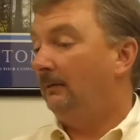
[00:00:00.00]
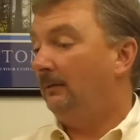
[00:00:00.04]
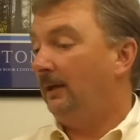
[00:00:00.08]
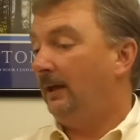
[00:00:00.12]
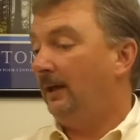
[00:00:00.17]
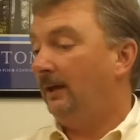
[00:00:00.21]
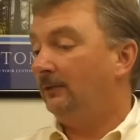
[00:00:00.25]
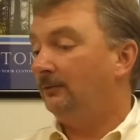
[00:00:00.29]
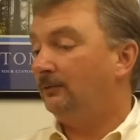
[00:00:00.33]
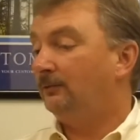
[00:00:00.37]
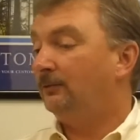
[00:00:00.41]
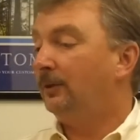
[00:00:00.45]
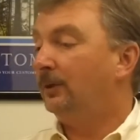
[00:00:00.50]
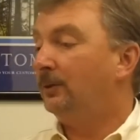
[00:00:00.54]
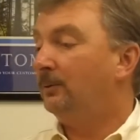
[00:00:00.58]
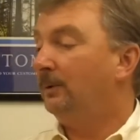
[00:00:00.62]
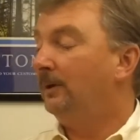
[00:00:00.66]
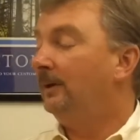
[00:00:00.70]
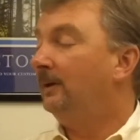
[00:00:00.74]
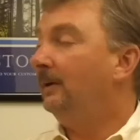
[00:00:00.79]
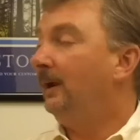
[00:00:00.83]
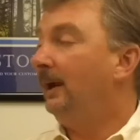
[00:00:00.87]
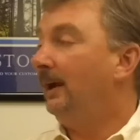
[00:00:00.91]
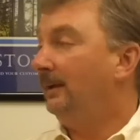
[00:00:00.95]
as
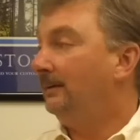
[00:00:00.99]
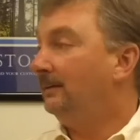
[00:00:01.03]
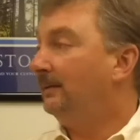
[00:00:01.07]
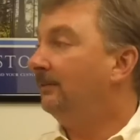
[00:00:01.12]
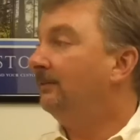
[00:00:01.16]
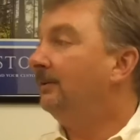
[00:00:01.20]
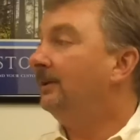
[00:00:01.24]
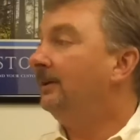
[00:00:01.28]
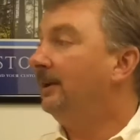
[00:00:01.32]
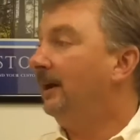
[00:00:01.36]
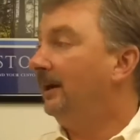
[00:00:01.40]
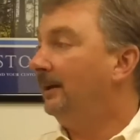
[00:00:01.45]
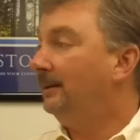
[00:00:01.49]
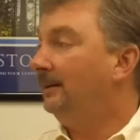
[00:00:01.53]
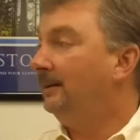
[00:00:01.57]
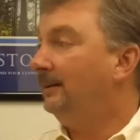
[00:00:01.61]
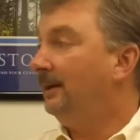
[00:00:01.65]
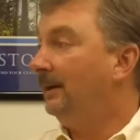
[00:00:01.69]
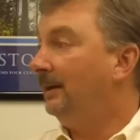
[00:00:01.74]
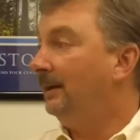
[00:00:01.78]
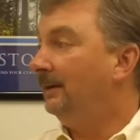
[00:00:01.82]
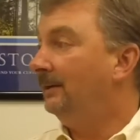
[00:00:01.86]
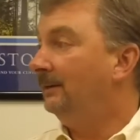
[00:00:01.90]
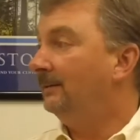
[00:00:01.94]
frequent as every 90
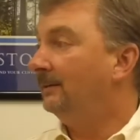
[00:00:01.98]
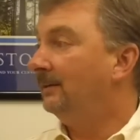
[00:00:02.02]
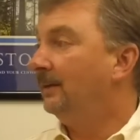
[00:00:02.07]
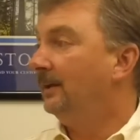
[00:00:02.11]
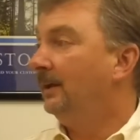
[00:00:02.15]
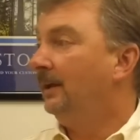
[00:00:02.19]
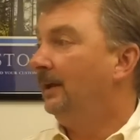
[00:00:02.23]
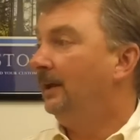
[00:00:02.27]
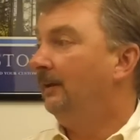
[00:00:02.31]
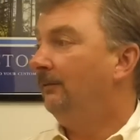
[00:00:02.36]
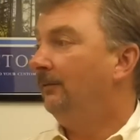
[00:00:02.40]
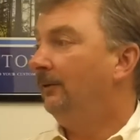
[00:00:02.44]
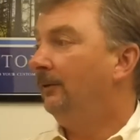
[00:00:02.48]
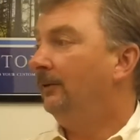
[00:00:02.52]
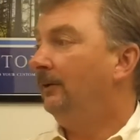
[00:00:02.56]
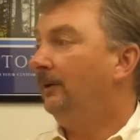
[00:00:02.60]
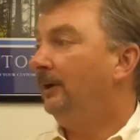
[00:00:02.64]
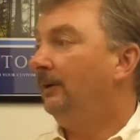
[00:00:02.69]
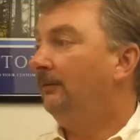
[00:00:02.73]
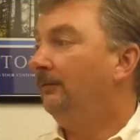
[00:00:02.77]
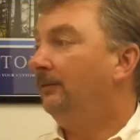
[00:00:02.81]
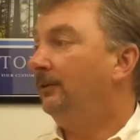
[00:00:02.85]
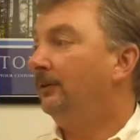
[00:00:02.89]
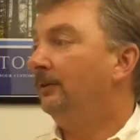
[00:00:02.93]
days.
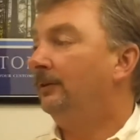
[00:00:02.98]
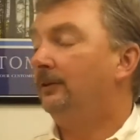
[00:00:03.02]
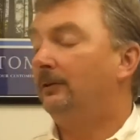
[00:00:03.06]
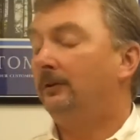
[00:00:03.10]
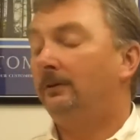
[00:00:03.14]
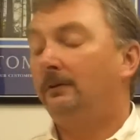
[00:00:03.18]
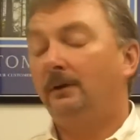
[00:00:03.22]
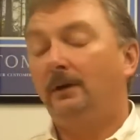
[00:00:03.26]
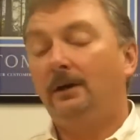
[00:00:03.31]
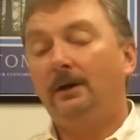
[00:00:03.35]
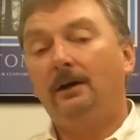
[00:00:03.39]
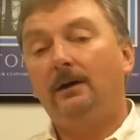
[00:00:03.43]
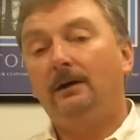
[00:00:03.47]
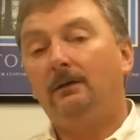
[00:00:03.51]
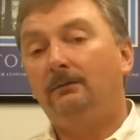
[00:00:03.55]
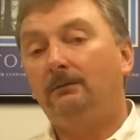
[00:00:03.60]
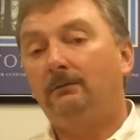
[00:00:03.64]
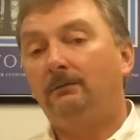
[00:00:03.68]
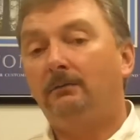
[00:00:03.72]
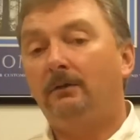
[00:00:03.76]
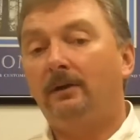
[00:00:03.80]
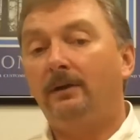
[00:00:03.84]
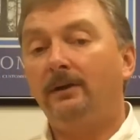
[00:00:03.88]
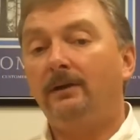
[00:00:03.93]
If you're
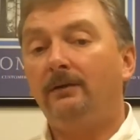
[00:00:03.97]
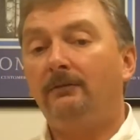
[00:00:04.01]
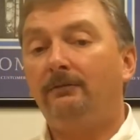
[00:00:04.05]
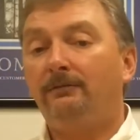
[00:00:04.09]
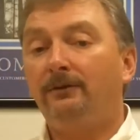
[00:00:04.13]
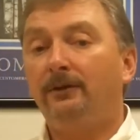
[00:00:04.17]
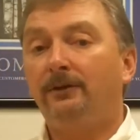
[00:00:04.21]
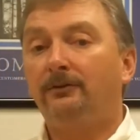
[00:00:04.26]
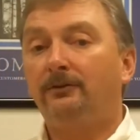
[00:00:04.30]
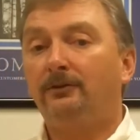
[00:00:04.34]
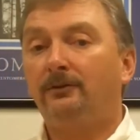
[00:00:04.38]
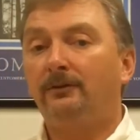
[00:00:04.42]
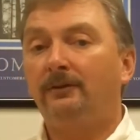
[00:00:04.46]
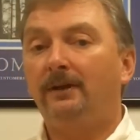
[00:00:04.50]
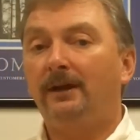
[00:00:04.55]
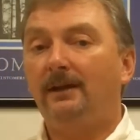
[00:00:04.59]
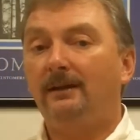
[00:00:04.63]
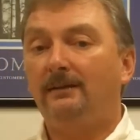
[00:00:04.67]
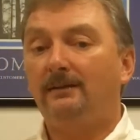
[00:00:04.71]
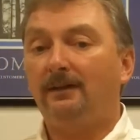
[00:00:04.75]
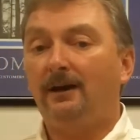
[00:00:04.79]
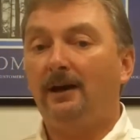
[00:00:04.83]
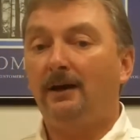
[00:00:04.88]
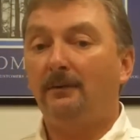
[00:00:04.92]
running a filter
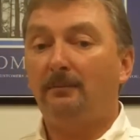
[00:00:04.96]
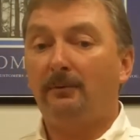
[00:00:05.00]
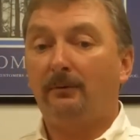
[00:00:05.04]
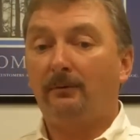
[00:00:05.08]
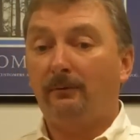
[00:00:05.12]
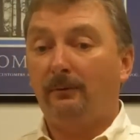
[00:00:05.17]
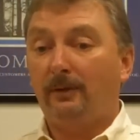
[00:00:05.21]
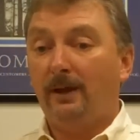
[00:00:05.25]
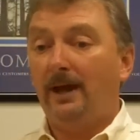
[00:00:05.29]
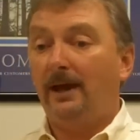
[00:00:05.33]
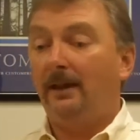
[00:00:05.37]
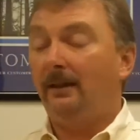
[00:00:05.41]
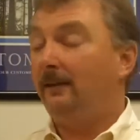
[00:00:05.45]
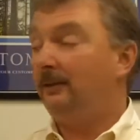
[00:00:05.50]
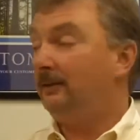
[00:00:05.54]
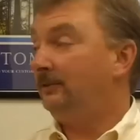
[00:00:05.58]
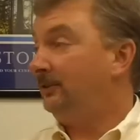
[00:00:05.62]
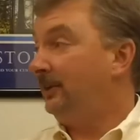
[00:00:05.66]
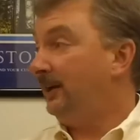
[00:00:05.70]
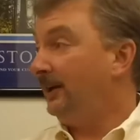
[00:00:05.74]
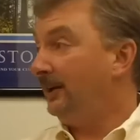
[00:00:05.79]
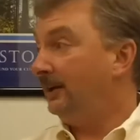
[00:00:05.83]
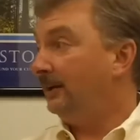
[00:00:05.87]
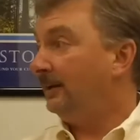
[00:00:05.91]
that's
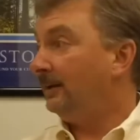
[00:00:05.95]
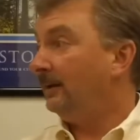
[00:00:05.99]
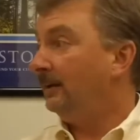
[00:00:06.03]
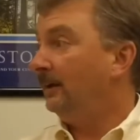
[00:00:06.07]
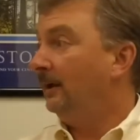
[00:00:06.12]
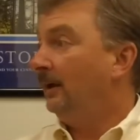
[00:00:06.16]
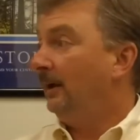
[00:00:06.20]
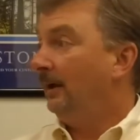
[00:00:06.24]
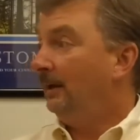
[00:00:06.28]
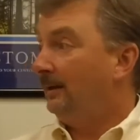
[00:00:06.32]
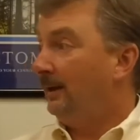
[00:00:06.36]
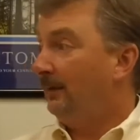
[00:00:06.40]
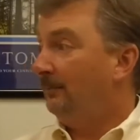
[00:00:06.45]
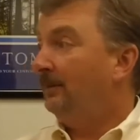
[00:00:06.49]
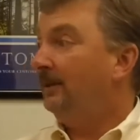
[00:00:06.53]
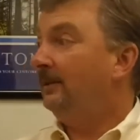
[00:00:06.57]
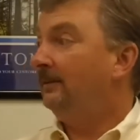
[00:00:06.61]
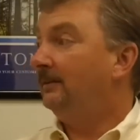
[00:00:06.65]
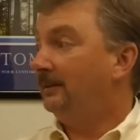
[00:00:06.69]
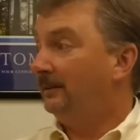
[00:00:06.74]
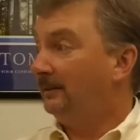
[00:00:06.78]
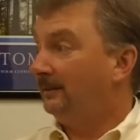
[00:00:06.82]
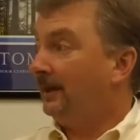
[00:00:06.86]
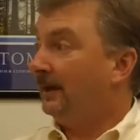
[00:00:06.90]
hypoallergenic, that
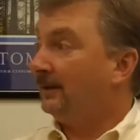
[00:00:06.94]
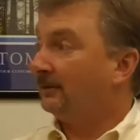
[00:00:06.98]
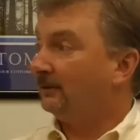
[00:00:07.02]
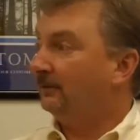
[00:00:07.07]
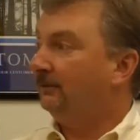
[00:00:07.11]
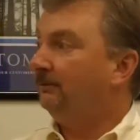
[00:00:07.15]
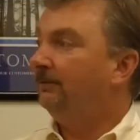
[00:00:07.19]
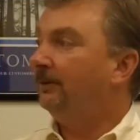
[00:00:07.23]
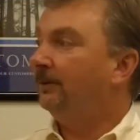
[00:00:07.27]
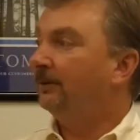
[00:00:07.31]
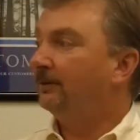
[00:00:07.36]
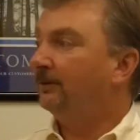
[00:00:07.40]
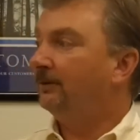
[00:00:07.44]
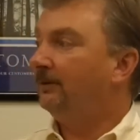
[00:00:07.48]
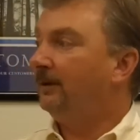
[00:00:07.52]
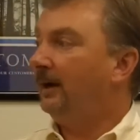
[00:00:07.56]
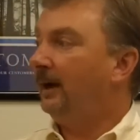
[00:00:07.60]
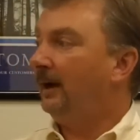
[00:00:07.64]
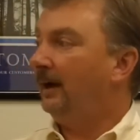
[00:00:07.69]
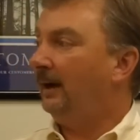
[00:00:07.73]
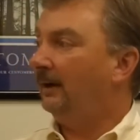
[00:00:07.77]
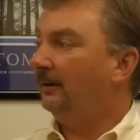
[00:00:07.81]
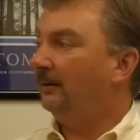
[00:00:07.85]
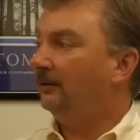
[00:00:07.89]
means it's actually filtering
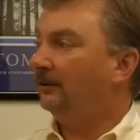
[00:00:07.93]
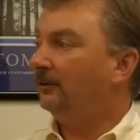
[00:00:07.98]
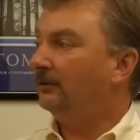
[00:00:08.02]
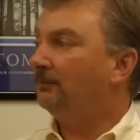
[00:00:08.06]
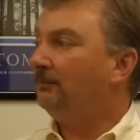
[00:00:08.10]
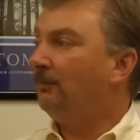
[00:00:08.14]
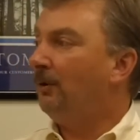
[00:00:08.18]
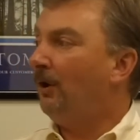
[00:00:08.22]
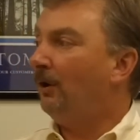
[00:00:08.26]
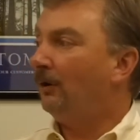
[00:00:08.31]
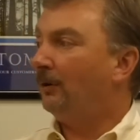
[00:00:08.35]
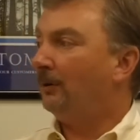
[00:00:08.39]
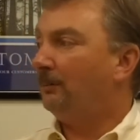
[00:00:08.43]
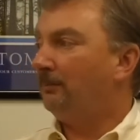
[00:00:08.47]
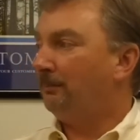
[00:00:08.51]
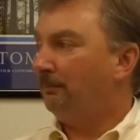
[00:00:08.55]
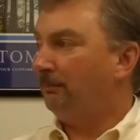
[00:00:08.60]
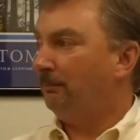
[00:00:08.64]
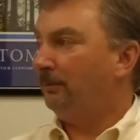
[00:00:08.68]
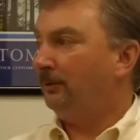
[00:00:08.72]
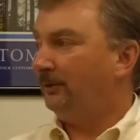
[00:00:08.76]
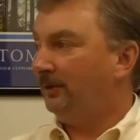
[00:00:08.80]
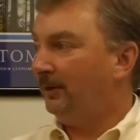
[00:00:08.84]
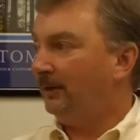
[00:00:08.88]
out smaller
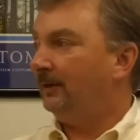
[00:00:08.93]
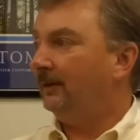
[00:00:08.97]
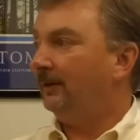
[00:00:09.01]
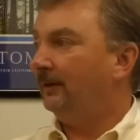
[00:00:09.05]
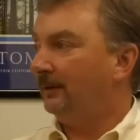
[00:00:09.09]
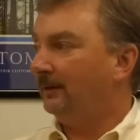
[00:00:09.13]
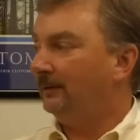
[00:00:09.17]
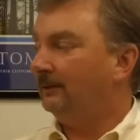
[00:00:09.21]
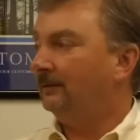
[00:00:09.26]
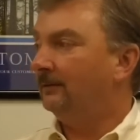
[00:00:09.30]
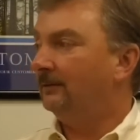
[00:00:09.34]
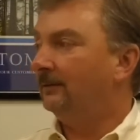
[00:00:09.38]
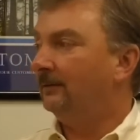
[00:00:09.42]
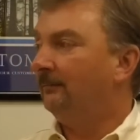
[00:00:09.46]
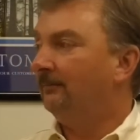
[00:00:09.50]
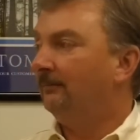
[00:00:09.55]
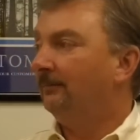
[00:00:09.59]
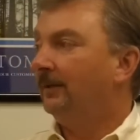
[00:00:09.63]
particulates.